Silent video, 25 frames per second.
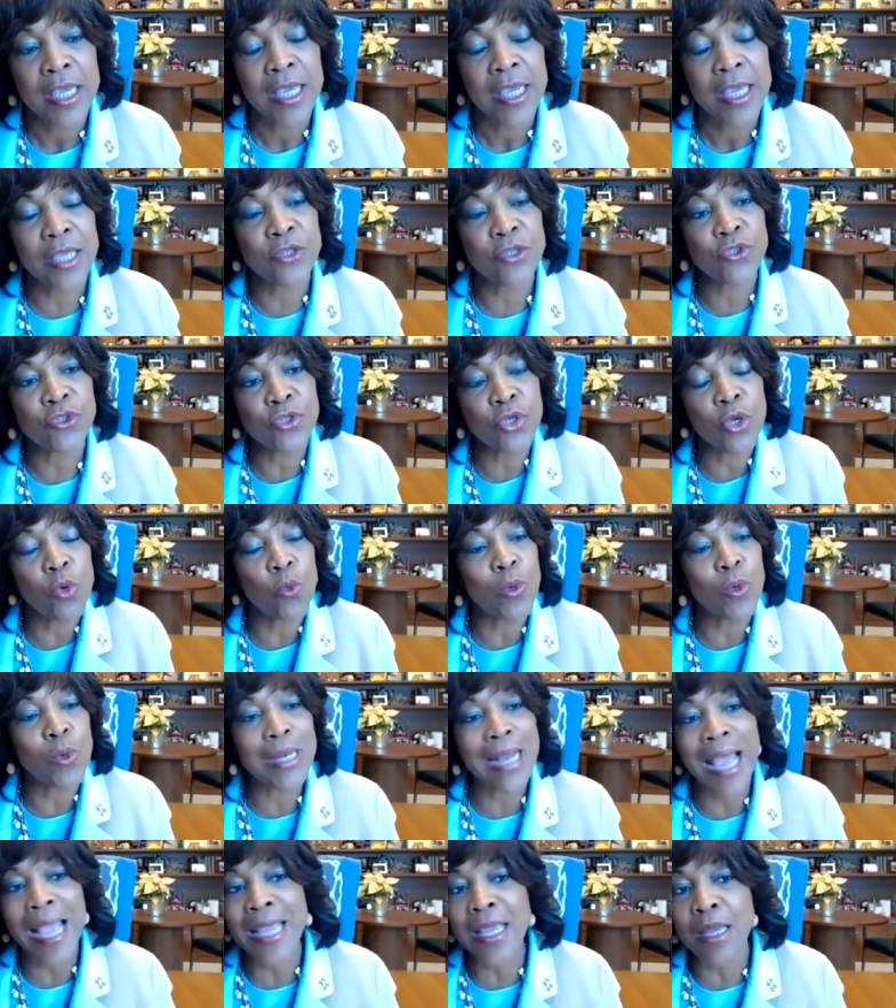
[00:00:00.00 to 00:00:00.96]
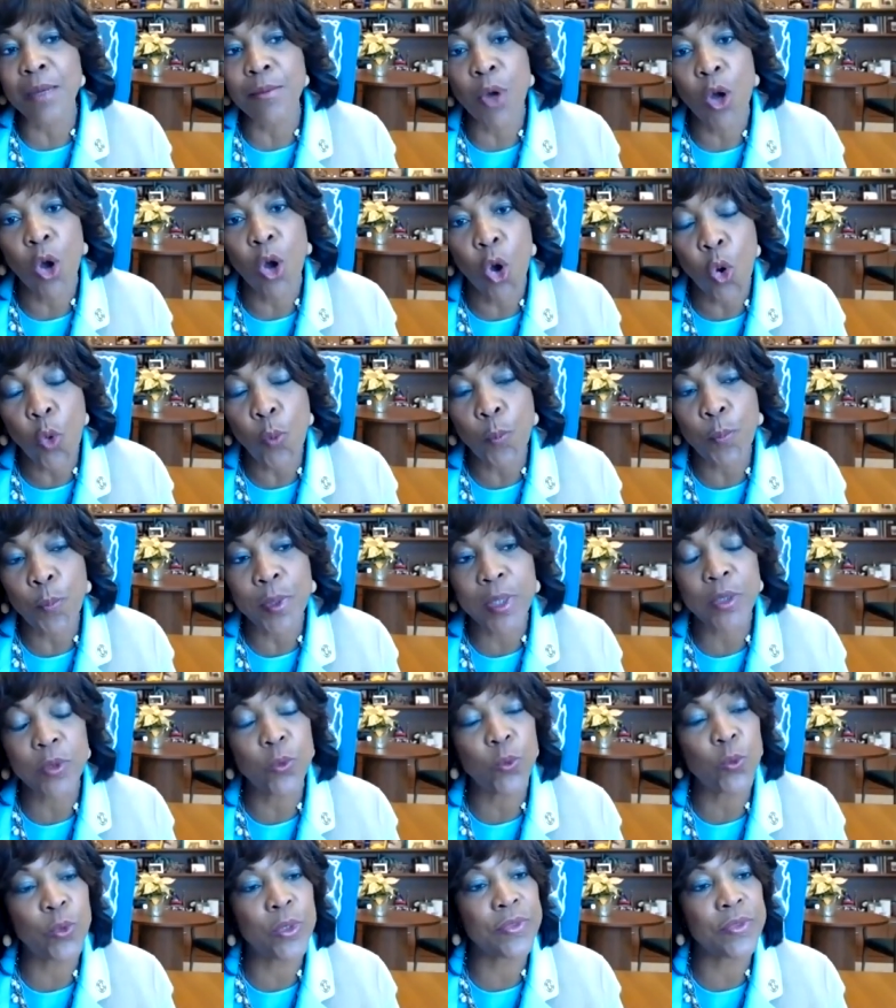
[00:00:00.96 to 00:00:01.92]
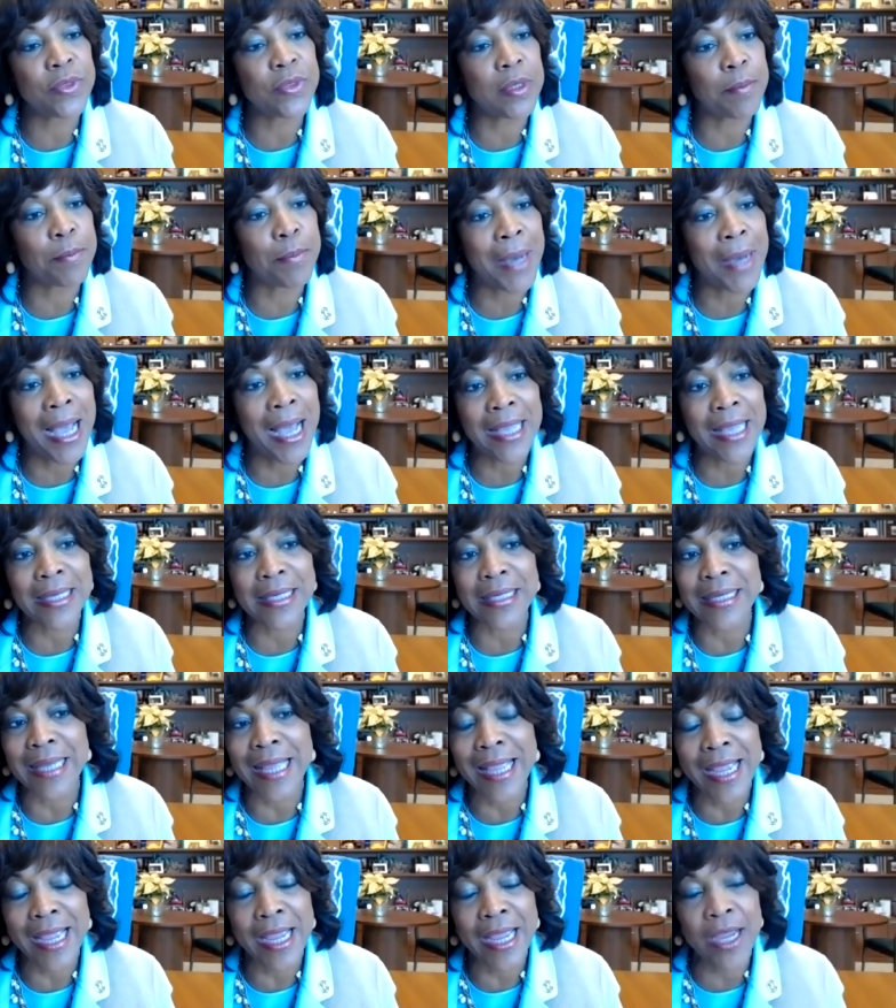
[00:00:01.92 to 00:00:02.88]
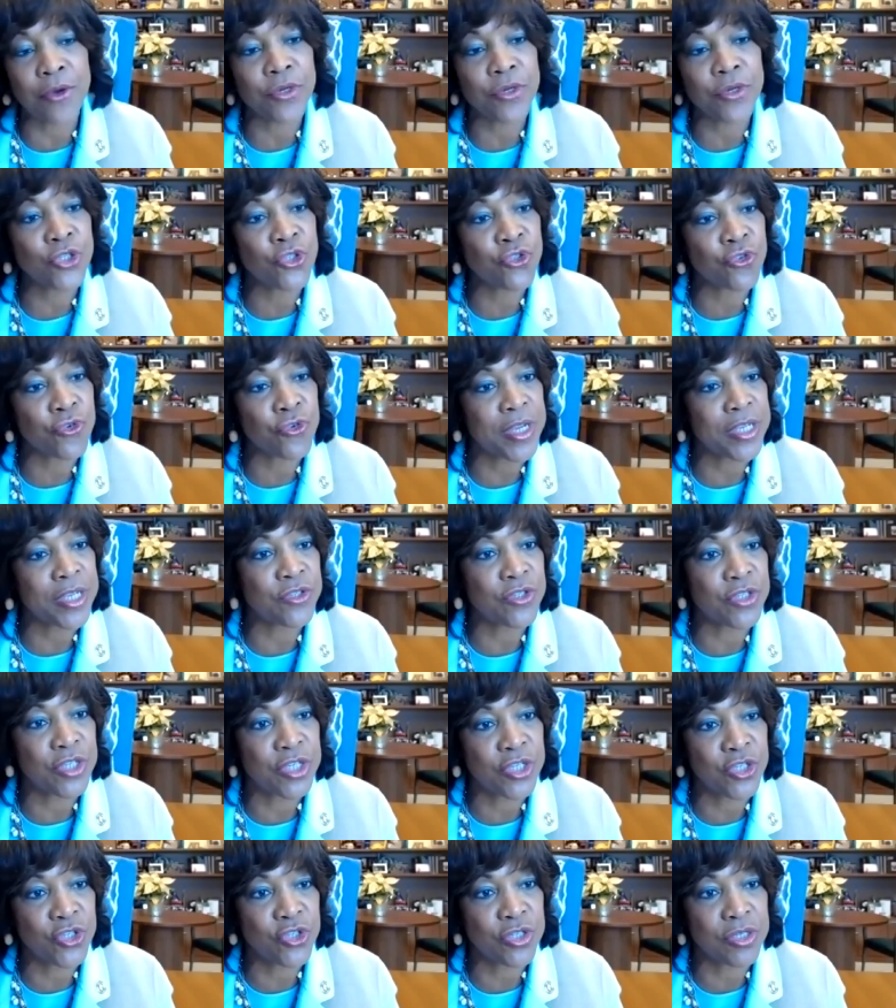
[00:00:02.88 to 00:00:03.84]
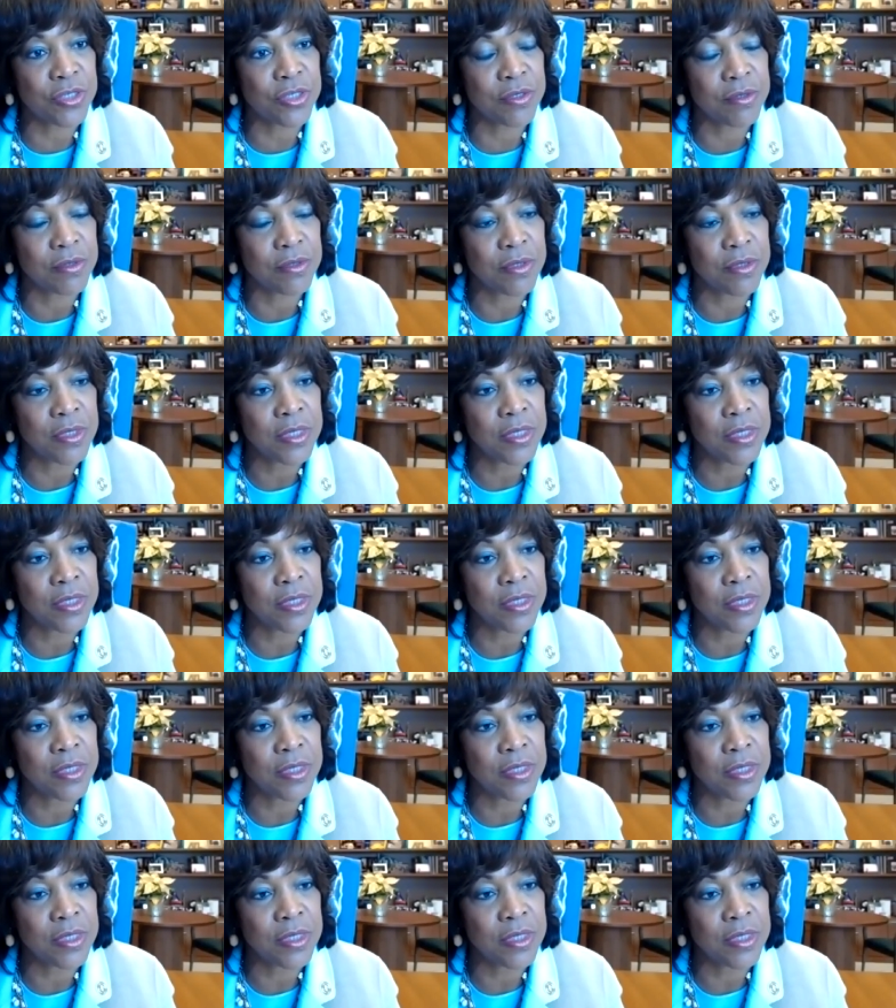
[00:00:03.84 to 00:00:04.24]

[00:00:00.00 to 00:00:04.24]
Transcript: And so what I am hoping with the Biden-Harris transition,